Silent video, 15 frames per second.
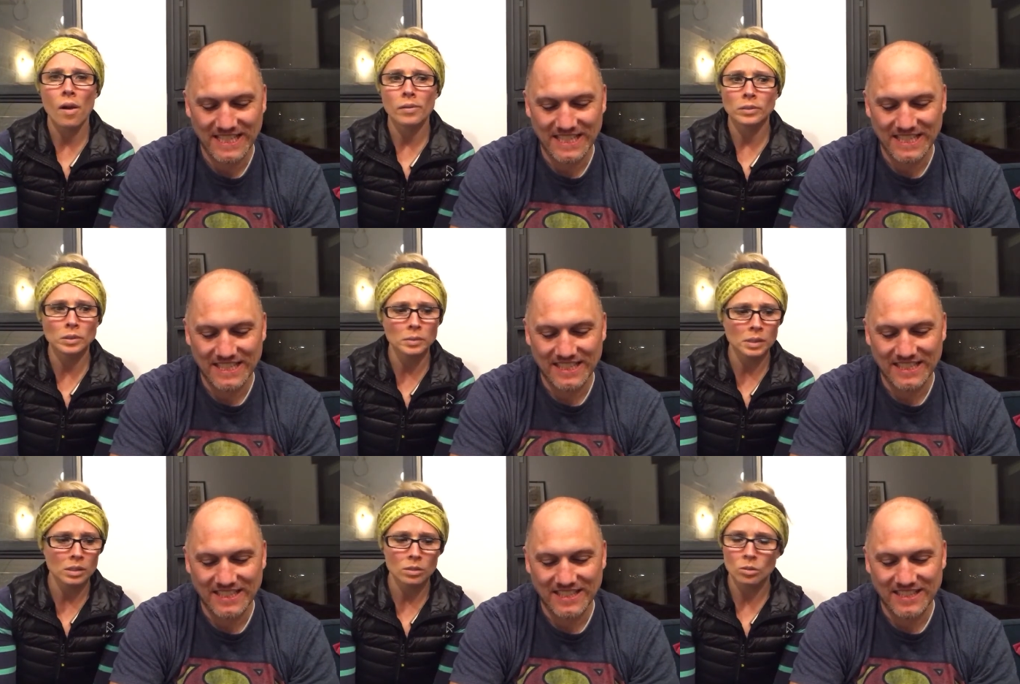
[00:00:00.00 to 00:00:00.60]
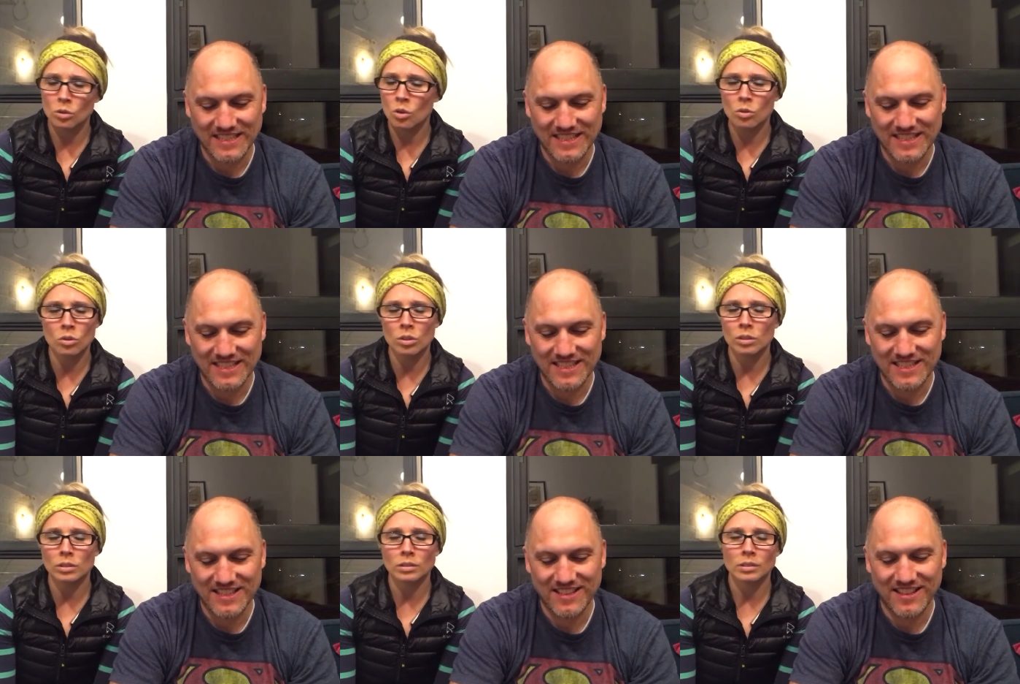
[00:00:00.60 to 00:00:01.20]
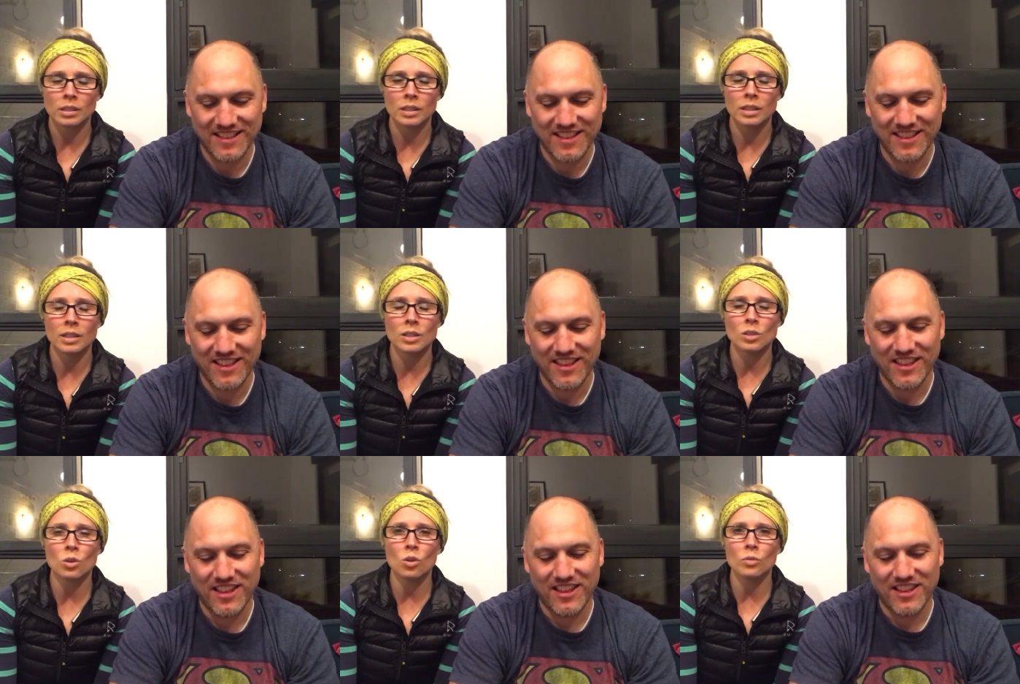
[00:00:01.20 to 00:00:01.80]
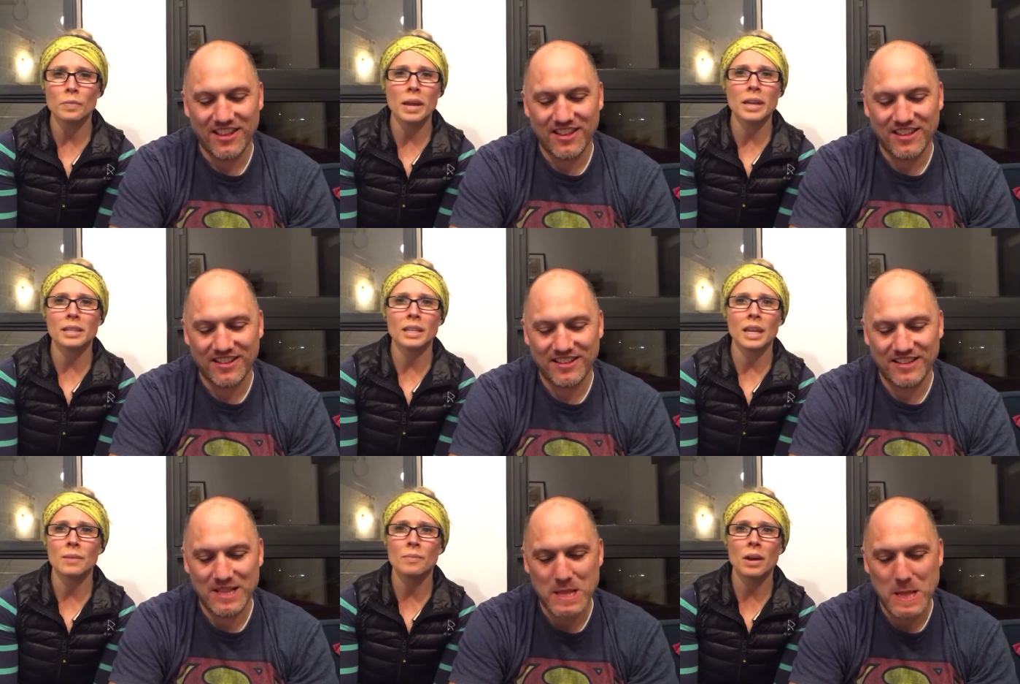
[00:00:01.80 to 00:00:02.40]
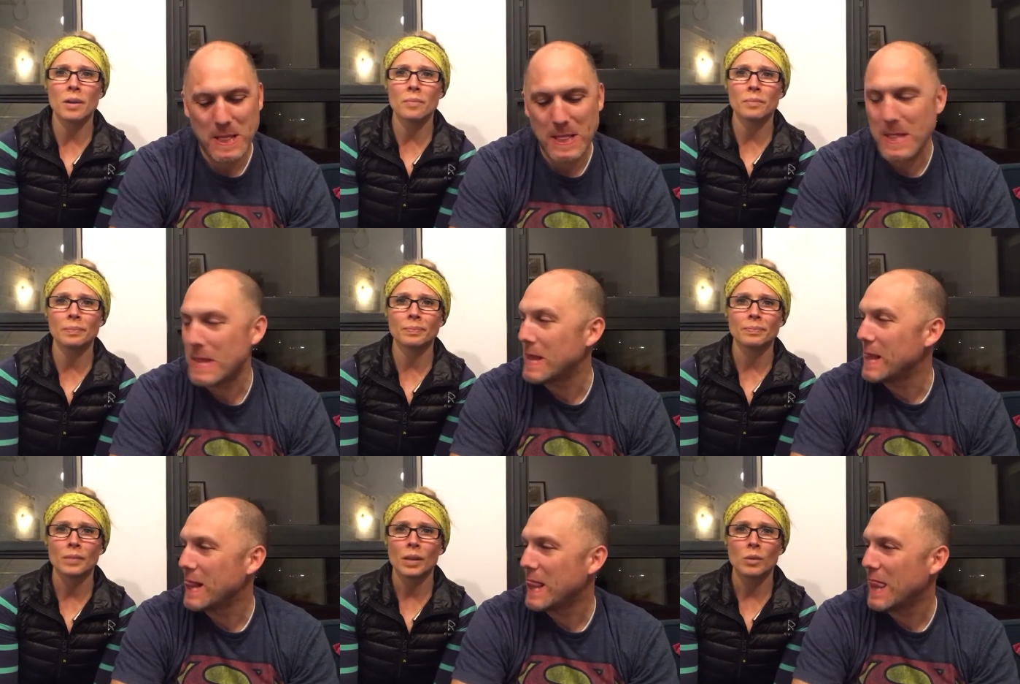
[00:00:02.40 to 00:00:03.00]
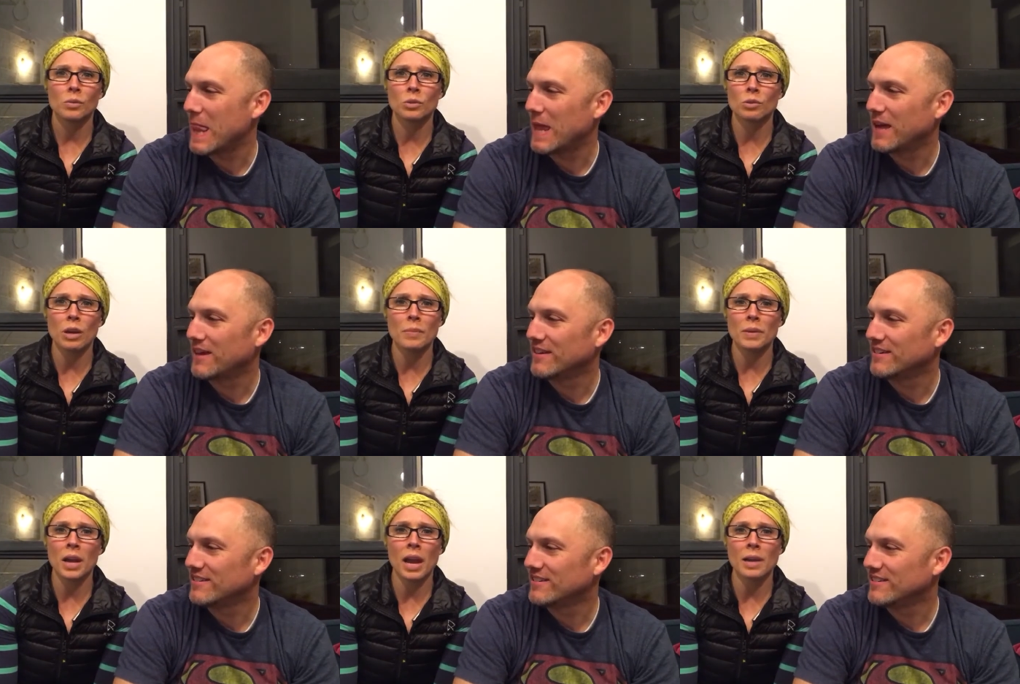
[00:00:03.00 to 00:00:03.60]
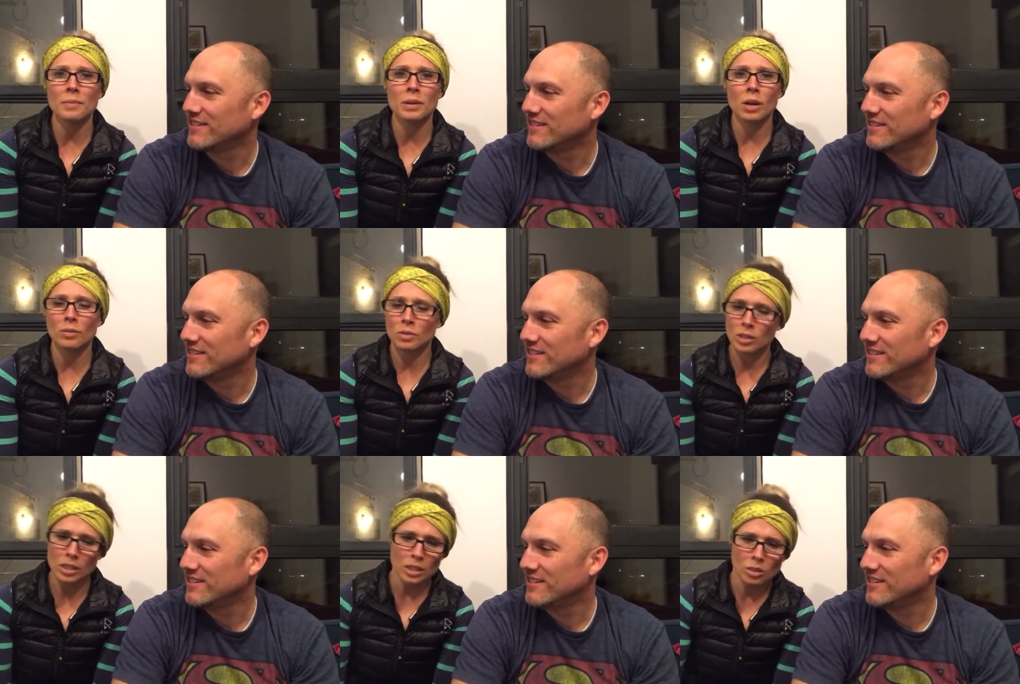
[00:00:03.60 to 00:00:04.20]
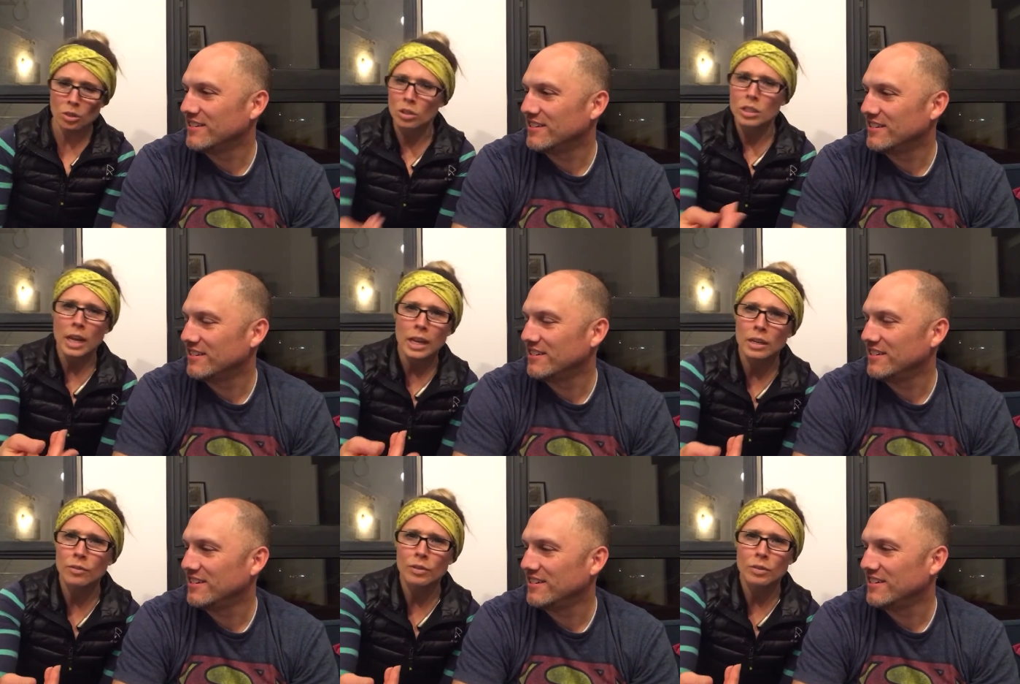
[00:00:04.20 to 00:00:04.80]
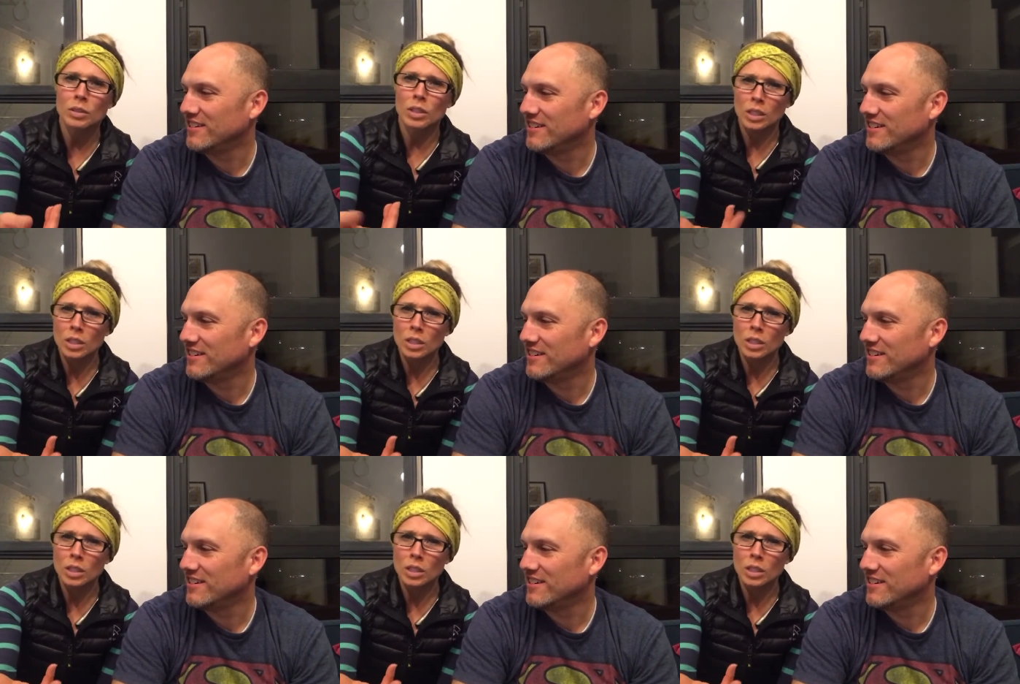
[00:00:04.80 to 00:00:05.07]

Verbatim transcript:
Speaker 1: What do you mean? No good. And then this old man came up, was right behind me, and all of a sudden he starts handing 50.